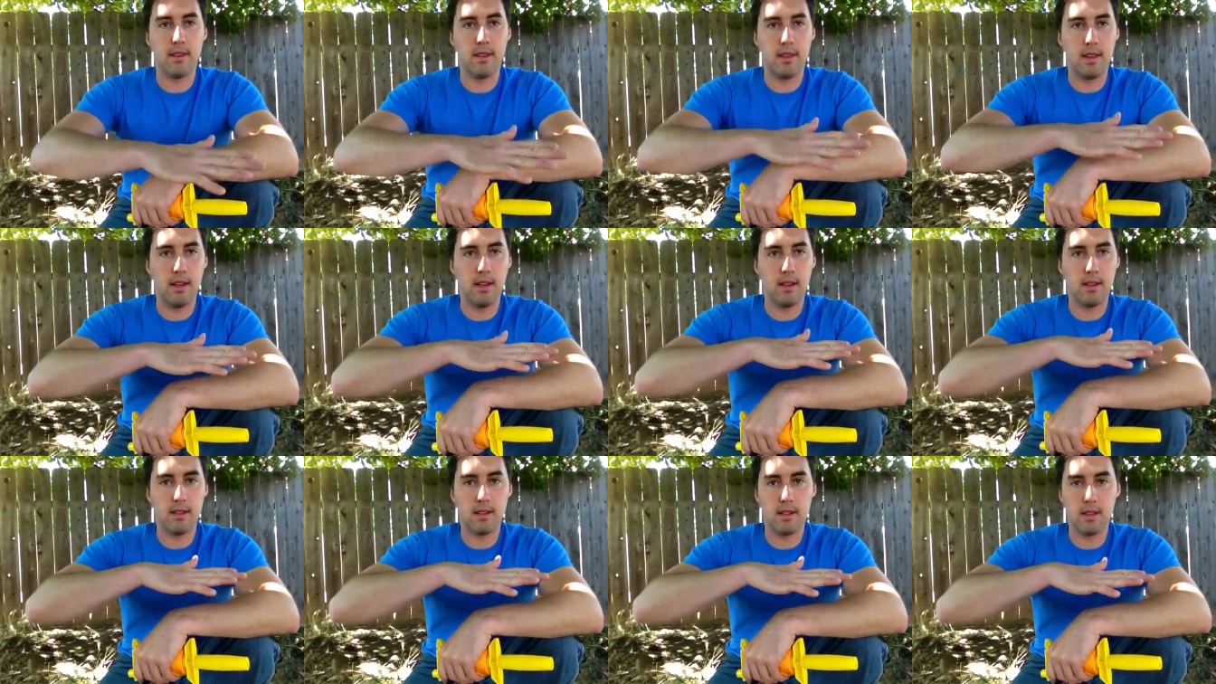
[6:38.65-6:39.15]

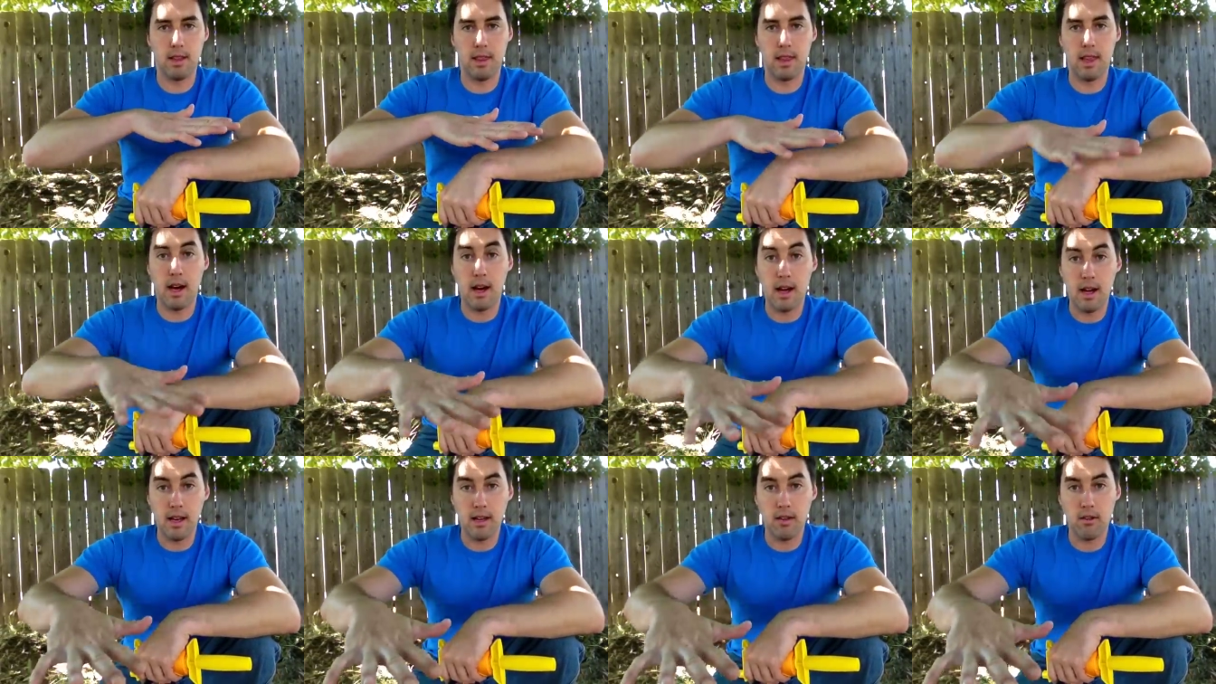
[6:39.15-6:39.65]
this
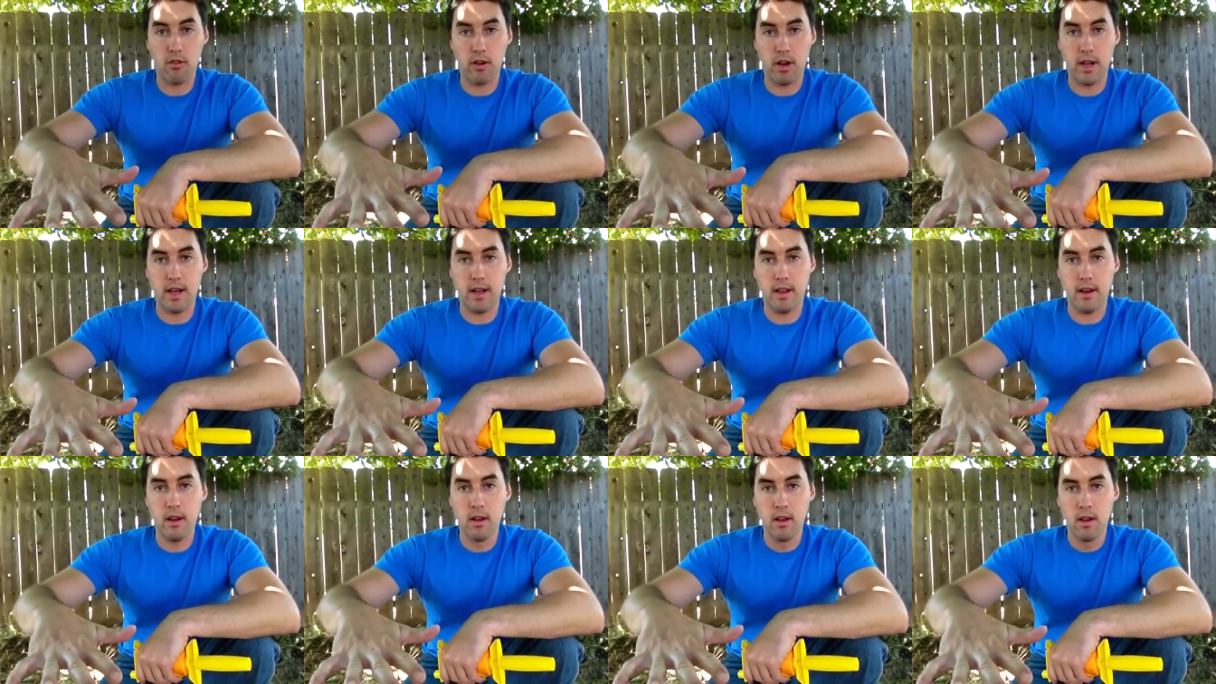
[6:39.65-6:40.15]
line
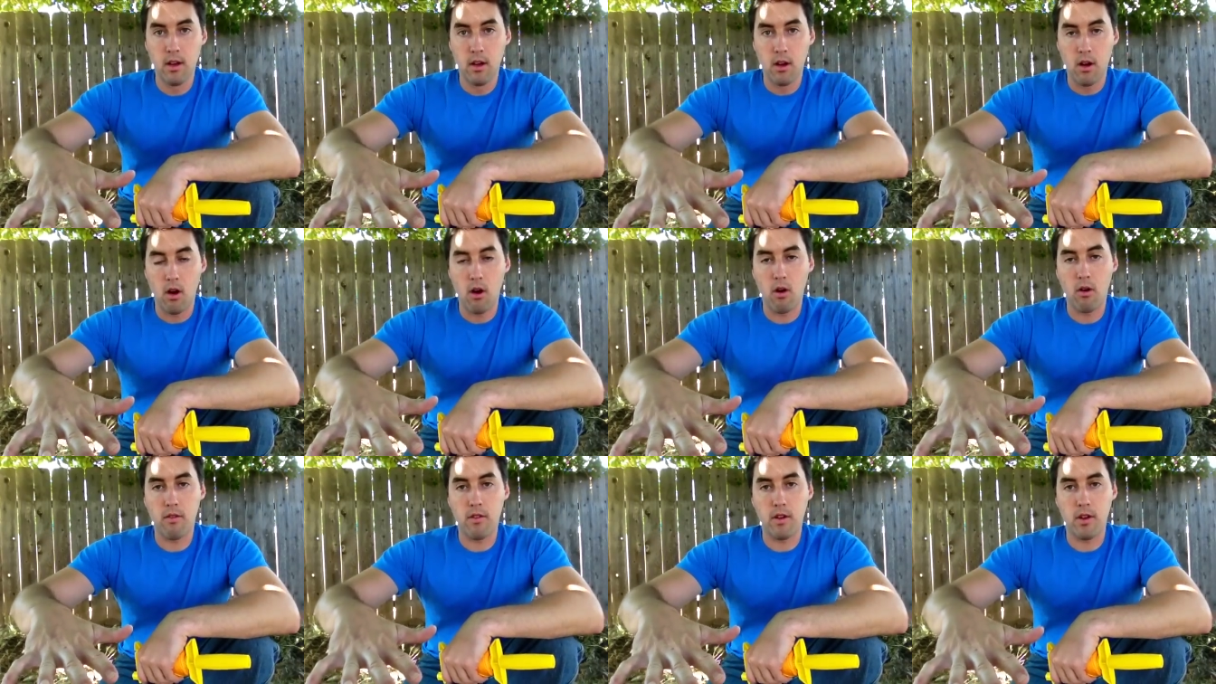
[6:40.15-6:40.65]
grid
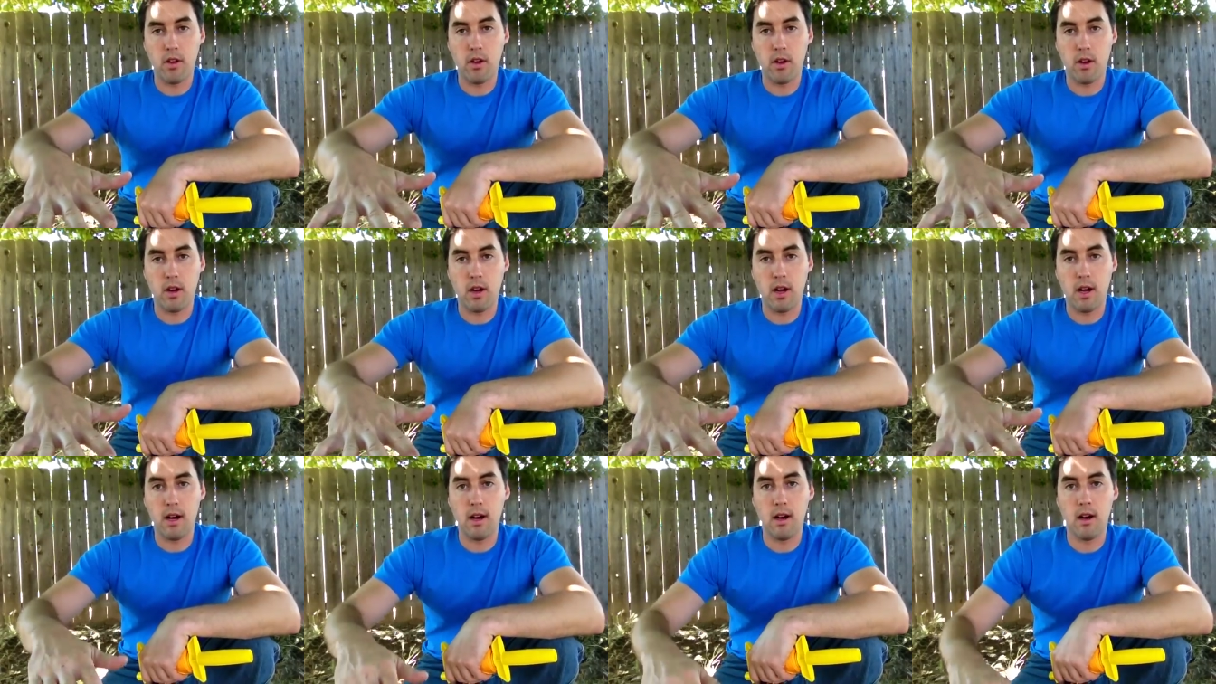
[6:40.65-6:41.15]
over
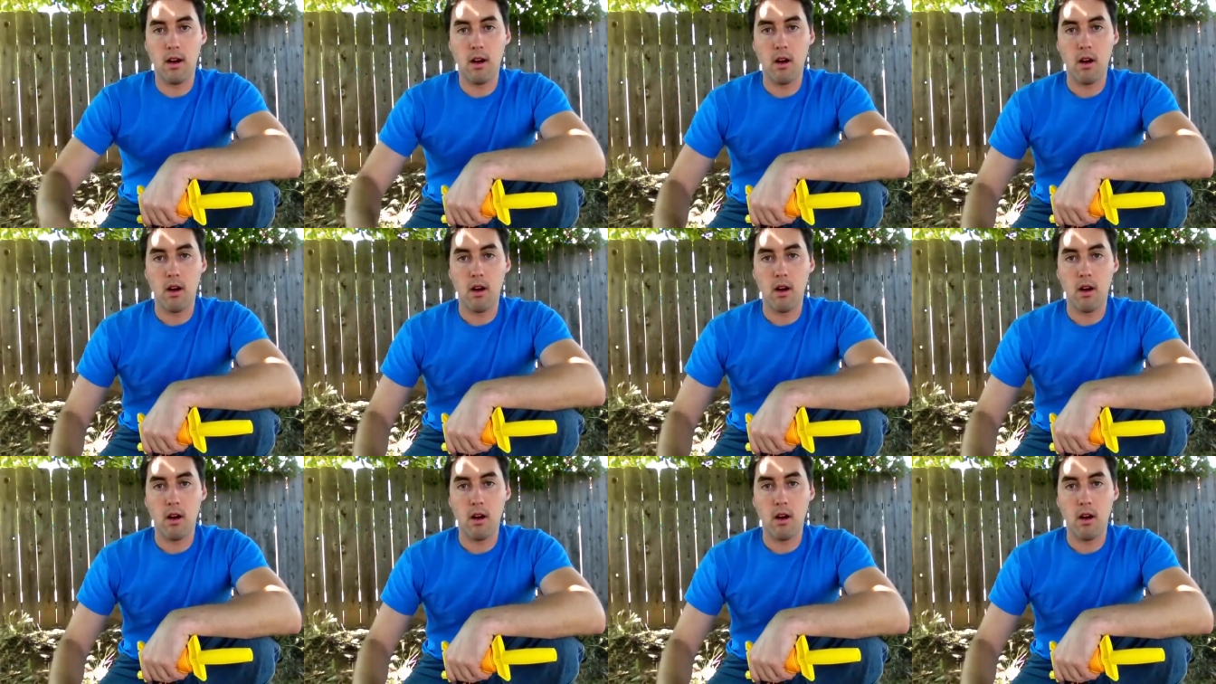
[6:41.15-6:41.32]
your uh,